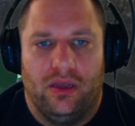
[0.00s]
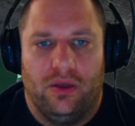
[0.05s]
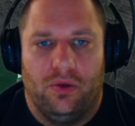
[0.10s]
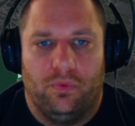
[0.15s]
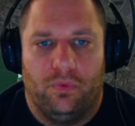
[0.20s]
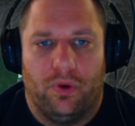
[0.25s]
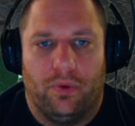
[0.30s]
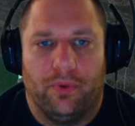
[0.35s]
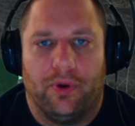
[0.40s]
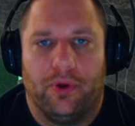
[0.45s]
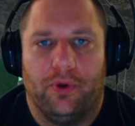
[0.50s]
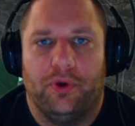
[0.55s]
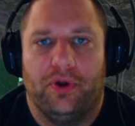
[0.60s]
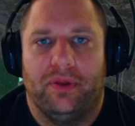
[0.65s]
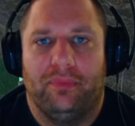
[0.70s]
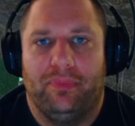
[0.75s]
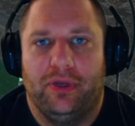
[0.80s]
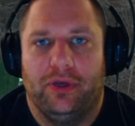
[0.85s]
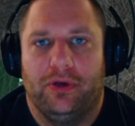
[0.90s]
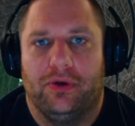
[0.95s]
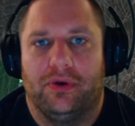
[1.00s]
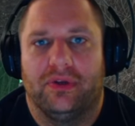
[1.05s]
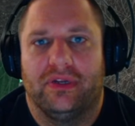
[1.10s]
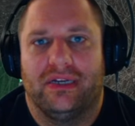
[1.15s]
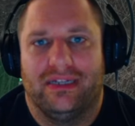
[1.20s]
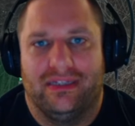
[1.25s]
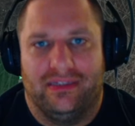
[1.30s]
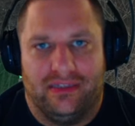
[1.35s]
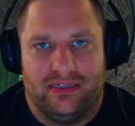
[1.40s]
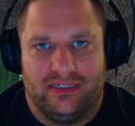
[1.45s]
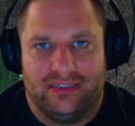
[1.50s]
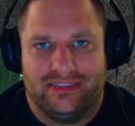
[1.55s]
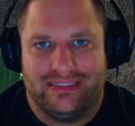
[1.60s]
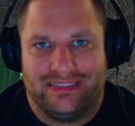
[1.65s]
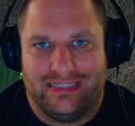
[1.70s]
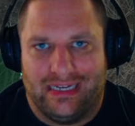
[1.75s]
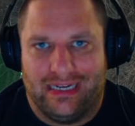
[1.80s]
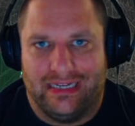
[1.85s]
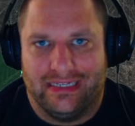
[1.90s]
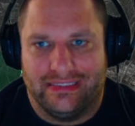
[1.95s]
Well, we're going to build a lot of
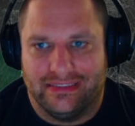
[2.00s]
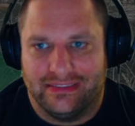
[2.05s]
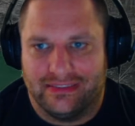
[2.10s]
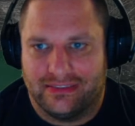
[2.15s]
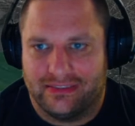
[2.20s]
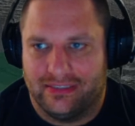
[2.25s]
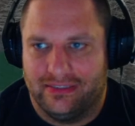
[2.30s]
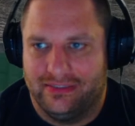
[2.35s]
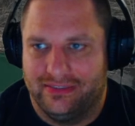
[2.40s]
signs.